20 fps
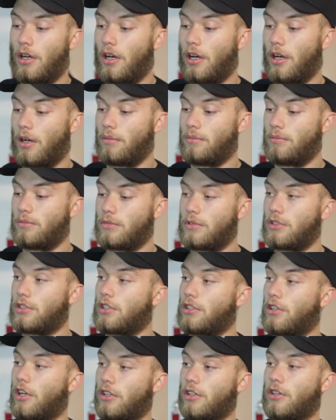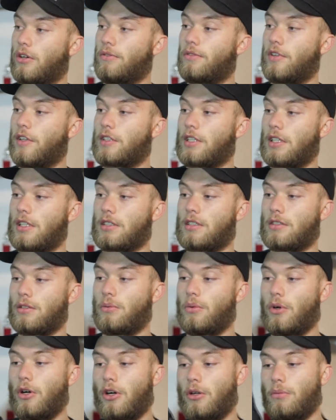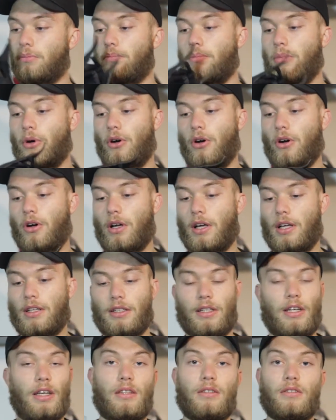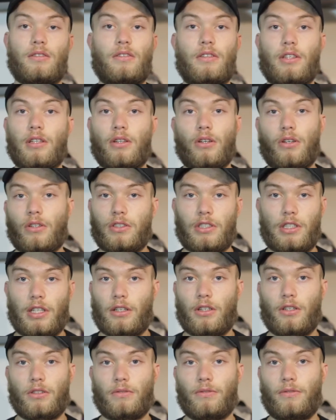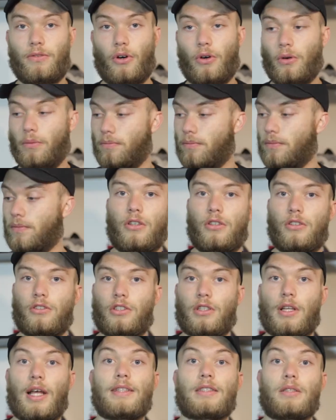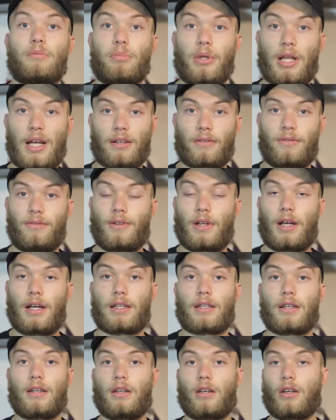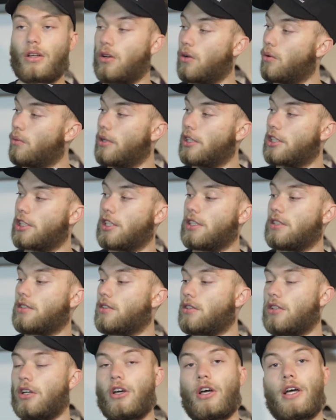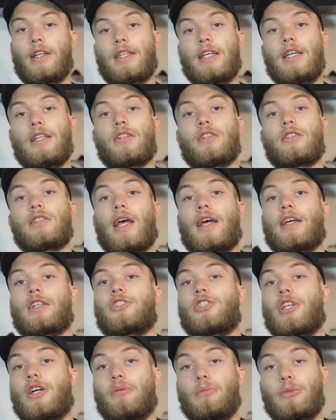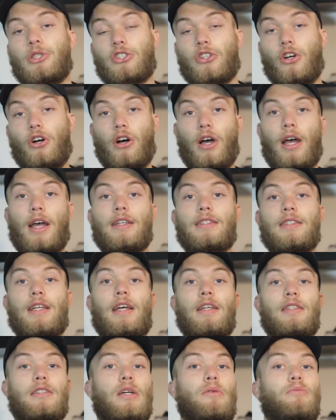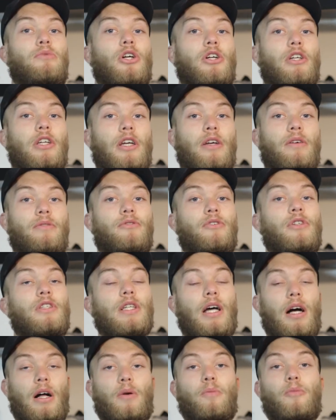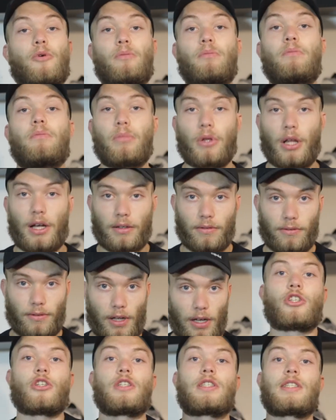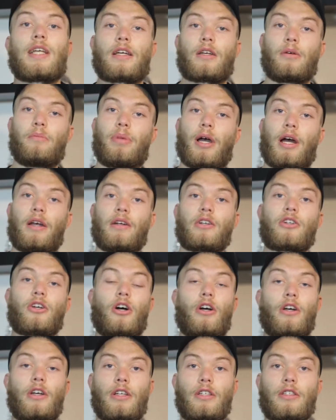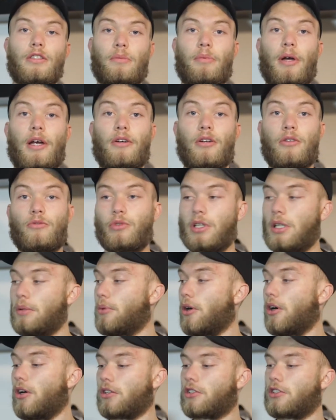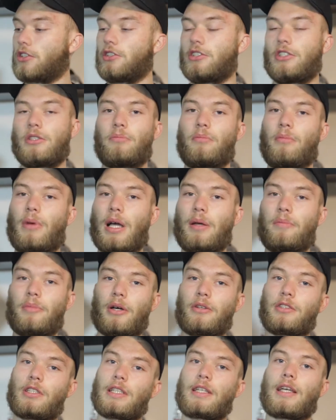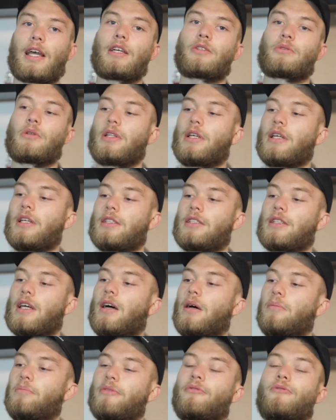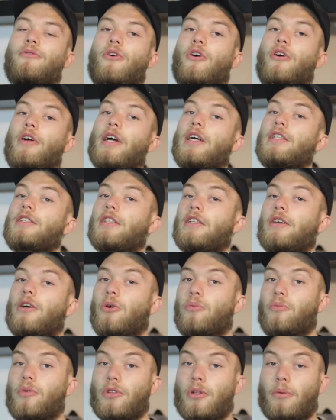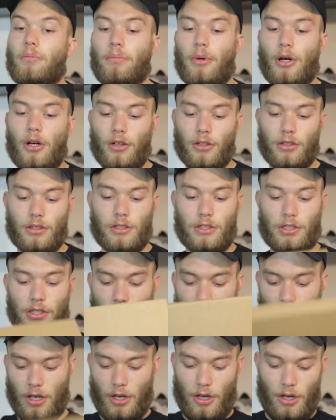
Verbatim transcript: Um, they're not the comfiest things in the world, but, and again, they look sick on foot. So that's the Black Flag, which is the Adidas ex Jeremy Scott ex ASAP Rocky for his album Black Flag. So the second pair I got is a pair of Reeboks, and you might be able to guess what these are before I actually open the box.